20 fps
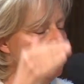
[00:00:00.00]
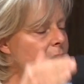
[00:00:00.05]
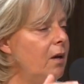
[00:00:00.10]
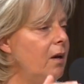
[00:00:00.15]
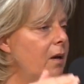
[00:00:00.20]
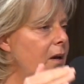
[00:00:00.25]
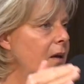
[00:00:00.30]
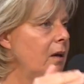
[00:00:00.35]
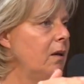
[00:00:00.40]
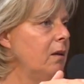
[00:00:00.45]

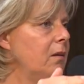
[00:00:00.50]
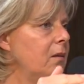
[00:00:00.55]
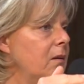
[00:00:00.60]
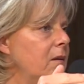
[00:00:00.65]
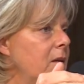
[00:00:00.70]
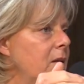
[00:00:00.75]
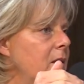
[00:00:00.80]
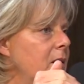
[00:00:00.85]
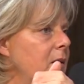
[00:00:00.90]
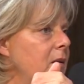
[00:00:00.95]
I had
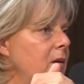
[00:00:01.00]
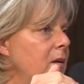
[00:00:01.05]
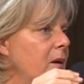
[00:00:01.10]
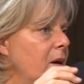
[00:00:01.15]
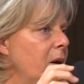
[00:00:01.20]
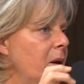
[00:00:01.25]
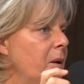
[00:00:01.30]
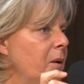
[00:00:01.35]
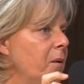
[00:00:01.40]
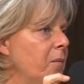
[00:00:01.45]
the
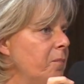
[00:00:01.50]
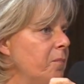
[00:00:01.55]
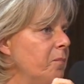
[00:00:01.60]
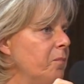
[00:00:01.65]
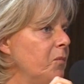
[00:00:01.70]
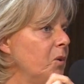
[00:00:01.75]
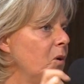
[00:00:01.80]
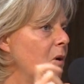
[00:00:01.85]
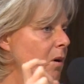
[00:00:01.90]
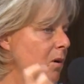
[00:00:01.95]

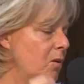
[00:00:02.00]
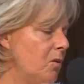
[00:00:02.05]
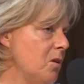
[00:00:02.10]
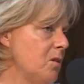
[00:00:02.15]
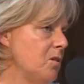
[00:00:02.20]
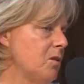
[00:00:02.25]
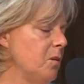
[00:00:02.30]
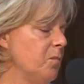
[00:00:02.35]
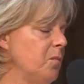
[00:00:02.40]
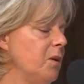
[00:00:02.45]

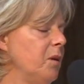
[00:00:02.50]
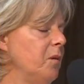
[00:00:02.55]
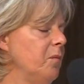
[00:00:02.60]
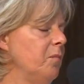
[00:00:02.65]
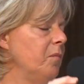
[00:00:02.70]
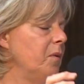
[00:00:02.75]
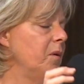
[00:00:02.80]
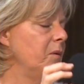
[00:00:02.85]
colonoscopy,